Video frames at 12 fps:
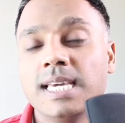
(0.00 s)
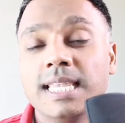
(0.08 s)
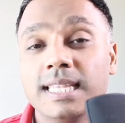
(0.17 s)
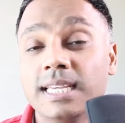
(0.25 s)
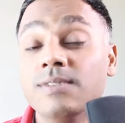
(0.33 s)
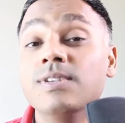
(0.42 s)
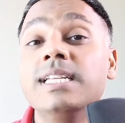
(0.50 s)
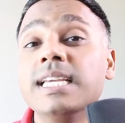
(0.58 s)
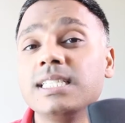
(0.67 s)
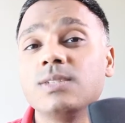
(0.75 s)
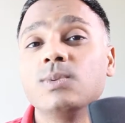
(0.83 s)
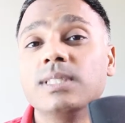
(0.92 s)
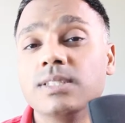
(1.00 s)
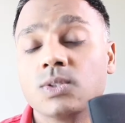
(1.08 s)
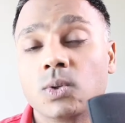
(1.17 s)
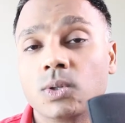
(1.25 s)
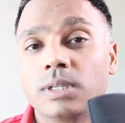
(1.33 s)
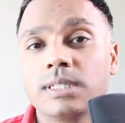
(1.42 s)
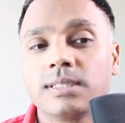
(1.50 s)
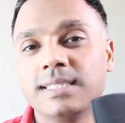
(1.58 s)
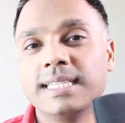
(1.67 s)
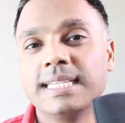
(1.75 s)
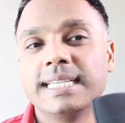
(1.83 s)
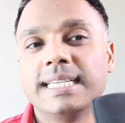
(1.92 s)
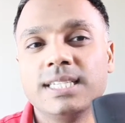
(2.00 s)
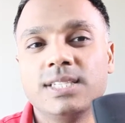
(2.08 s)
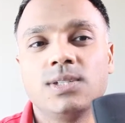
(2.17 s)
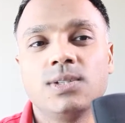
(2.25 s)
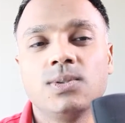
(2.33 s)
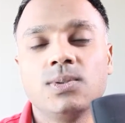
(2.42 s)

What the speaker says: The invitation with this course is to